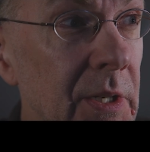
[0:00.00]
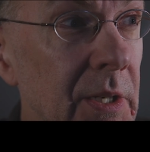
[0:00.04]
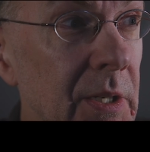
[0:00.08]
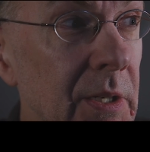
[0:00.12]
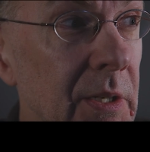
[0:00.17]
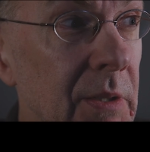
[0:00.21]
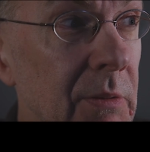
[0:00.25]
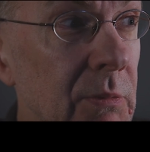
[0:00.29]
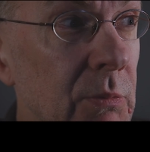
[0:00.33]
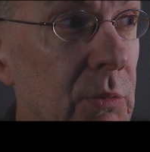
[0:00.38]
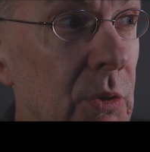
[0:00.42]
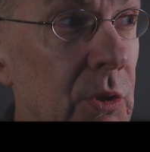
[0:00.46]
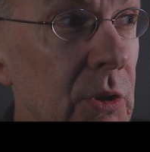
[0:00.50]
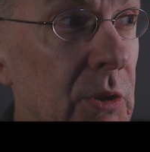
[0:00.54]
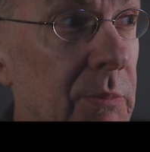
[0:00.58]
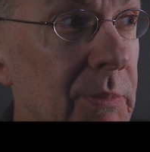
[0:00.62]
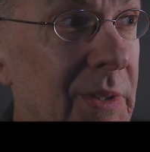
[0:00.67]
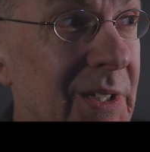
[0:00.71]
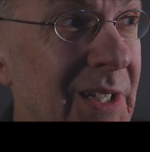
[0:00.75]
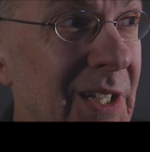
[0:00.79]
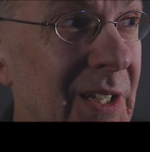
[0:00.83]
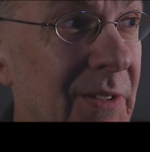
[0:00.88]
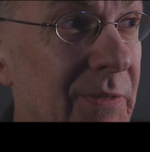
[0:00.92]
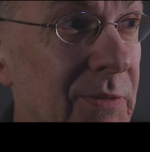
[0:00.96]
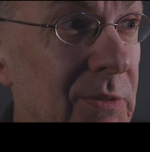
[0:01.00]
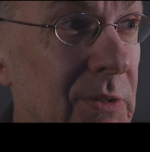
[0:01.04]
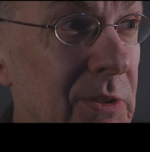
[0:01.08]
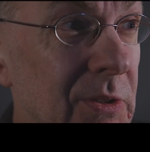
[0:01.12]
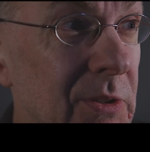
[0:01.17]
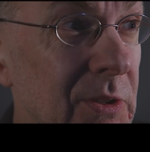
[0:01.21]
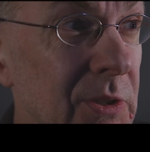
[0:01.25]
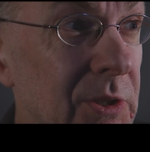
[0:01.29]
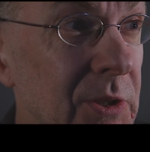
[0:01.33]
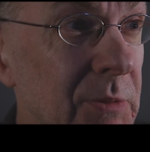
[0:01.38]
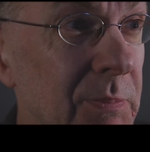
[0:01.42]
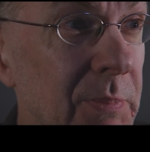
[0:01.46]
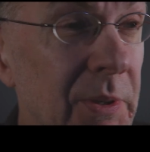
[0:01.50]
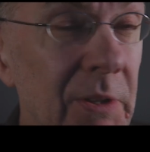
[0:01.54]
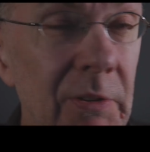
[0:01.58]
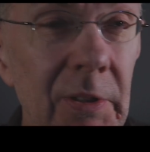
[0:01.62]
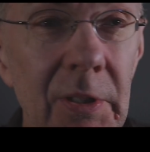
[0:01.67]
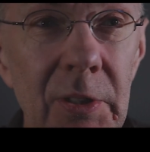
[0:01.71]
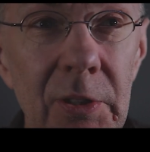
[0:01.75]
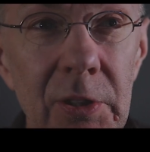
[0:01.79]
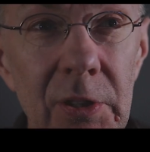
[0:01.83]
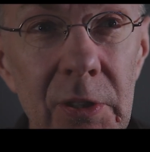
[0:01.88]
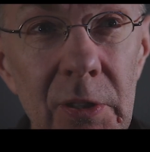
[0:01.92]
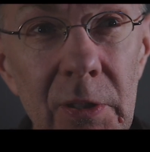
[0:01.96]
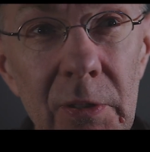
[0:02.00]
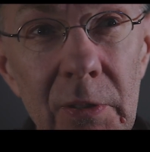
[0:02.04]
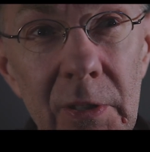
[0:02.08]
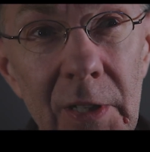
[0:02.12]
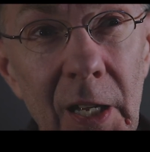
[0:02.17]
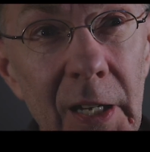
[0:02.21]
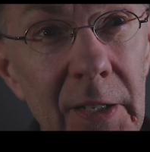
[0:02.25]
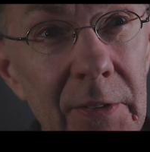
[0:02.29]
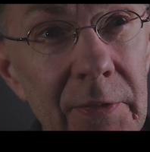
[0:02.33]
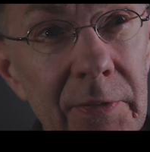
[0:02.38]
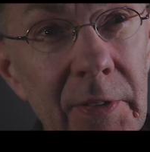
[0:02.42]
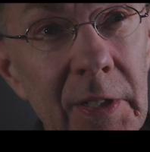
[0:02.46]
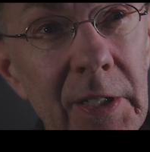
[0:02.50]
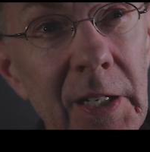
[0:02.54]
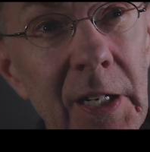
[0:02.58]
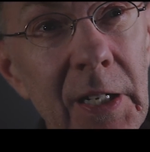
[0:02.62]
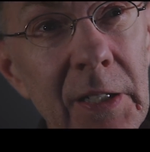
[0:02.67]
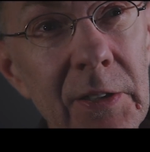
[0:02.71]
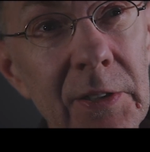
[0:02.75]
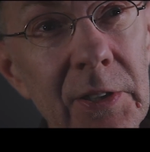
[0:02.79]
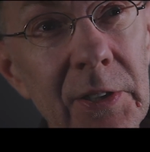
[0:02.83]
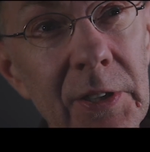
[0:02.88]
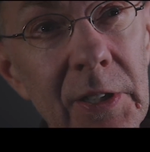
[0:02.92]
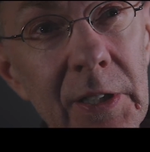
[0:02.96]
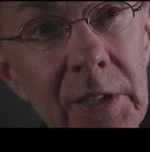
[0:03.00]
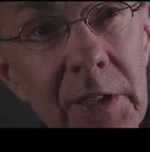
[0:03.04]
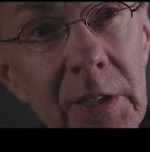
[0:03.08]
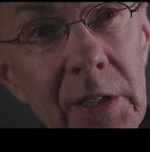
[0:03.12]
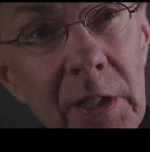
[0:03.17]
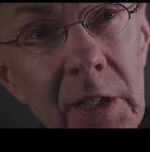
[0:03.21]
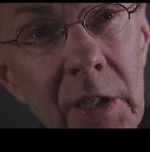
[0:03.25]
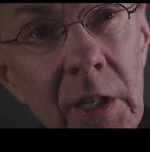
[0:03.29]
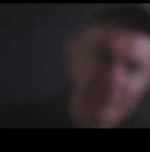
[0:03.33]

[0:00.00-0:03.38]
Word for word: uh, warming, even spiritual, life enhancing,